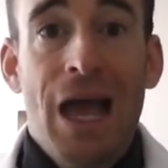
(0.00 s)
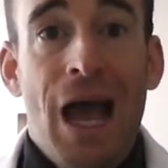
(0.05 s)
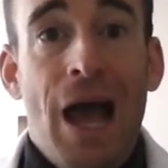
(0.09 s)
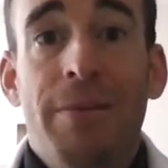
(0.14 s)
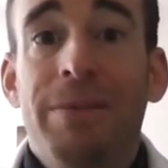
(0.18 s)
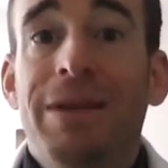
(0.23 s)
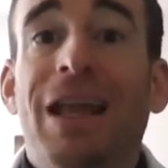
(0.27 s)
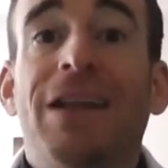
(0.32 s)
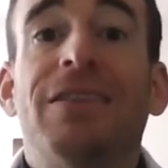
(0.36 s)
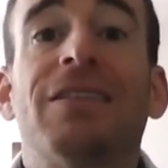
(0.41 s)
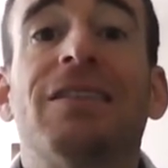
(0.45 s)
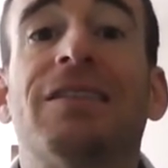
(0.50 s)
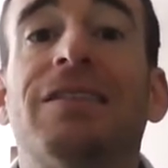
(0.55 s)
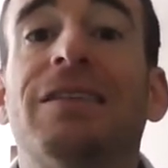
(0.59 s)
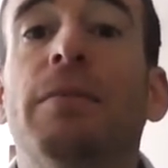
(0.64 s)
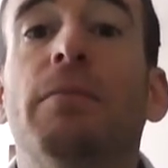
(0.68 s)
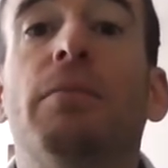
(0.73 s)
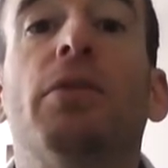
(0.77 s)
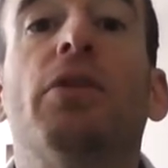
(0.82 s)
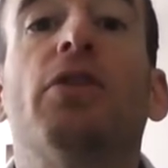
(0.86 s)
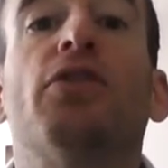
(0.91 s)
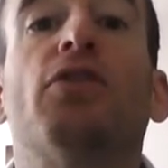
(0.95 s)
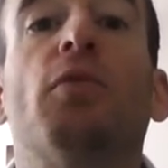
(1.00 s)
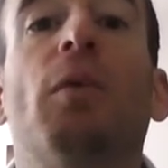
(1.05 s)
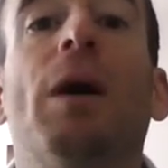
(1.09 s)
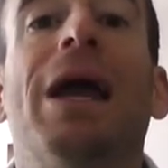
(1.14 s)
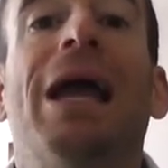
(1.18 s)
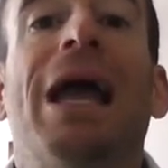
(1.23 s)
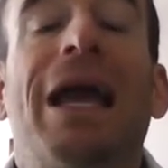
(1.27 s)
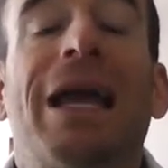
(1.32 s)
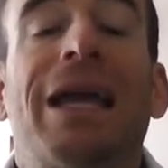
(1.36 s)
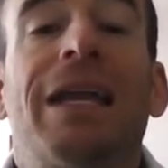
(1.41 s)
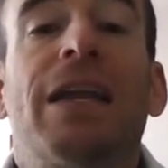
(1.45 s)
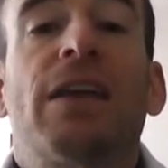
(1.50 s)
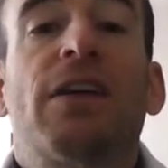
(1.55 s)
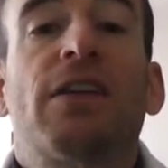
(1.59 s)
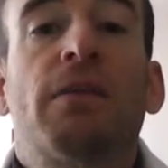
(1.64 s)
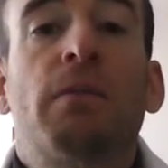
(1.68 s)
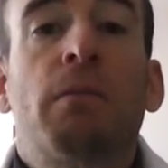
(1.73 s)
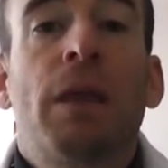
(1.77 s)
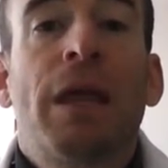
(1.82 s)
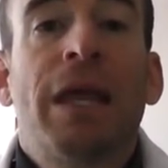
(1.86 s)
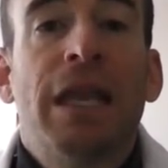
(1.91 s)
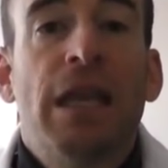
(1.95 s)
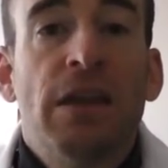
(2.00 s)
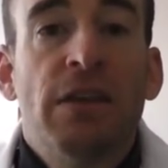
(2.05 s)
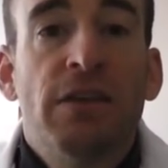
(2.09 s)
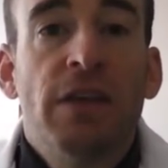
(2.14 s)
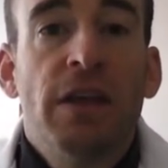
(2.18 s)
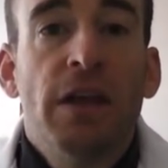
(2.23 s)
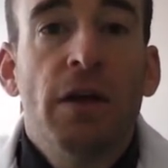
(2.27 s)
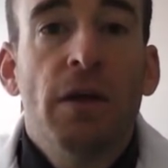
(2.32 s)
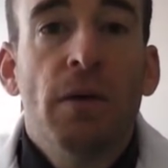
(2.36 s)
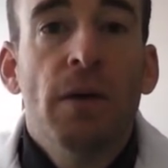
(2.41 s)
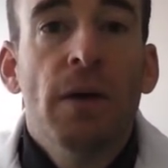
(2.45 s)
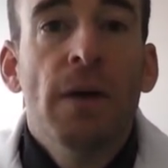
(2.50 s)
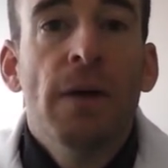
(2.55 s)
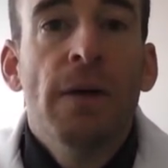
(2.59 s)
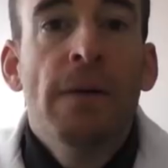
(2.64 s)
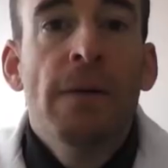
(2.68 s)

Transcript: I mean, that's the simplest way I can explain it to you.